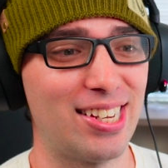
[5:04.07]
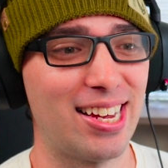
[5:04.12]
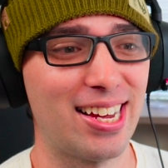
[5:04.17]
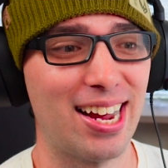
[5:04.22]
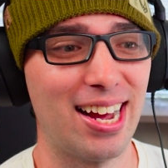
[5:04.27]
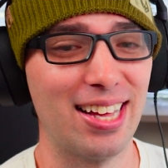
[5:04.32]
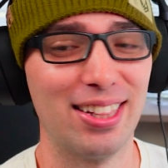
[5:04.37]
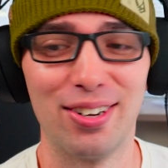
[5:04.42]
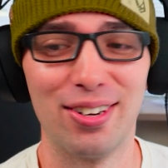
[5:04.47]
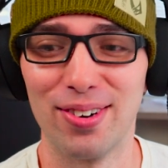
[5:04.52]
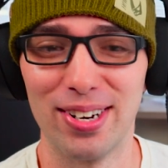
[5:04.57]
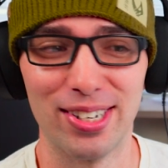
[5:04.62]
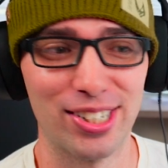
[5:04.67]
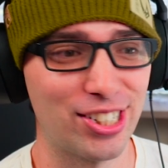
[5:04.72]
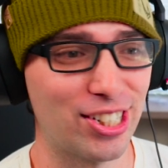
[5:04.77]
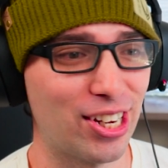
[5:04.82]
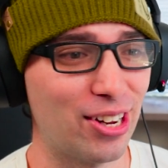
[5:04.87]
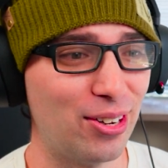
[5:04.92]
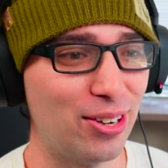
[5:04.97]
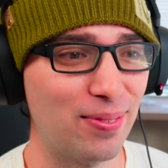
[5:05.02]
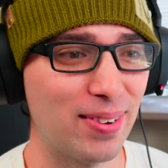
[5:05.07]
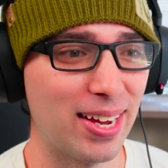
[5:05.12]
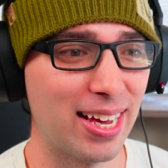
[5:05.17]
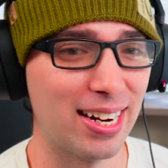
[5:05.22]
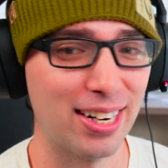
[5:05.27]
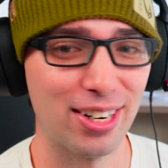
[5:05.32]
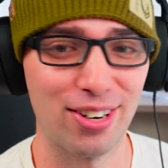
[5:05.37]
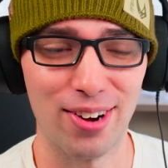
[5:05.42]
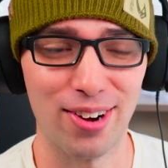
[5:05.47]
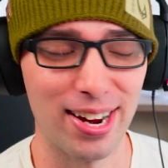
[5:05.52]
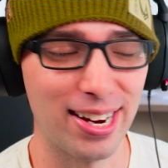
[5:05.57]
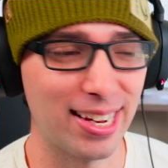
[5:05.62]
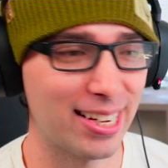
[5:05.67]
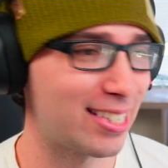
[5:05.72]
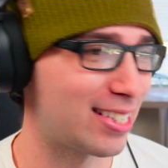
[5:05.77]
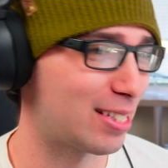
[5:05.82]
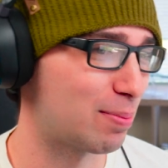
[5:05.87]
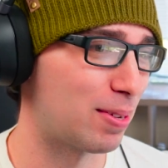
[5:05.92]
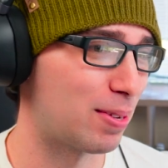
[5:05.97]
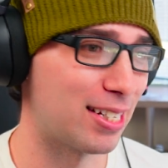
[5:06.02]
like Kylo Ren, Shuttleman, and
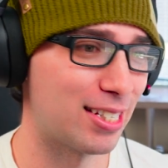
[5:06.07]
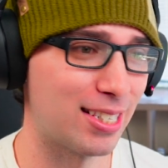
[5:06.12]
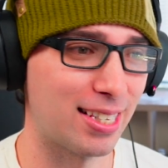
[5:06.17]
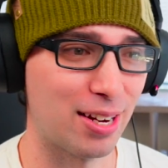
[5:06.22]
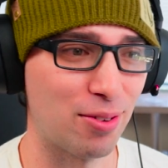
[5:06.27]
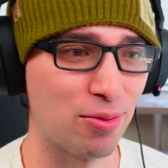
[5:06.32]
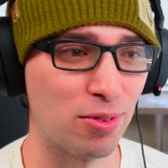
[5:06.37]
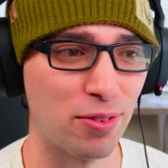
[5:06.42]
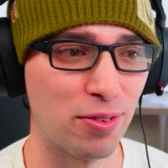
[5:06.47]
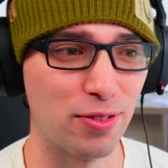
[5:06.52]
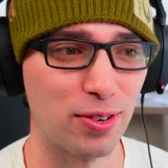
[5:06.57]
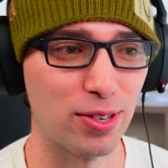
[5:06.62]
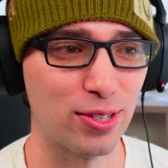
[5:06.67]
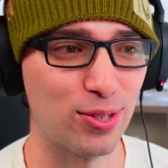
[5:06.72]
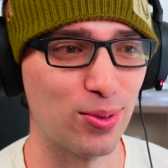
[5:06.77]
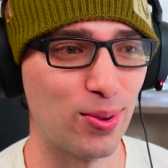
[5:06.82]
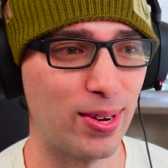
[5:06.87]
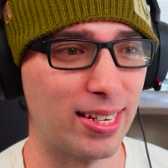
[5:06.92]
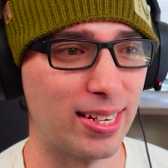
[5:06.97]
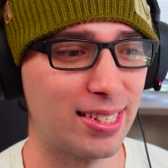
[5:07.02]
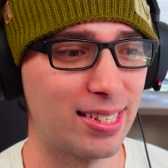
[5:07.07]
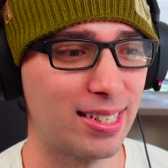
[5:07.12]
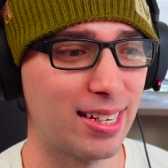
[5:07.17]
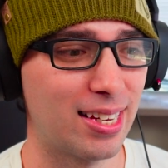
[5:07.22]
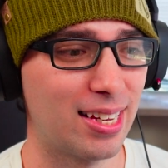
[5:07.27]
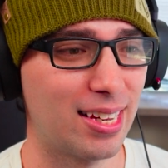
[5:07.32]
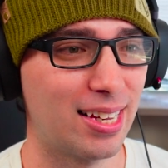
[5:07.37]
Crenix, but it's like reverse wings.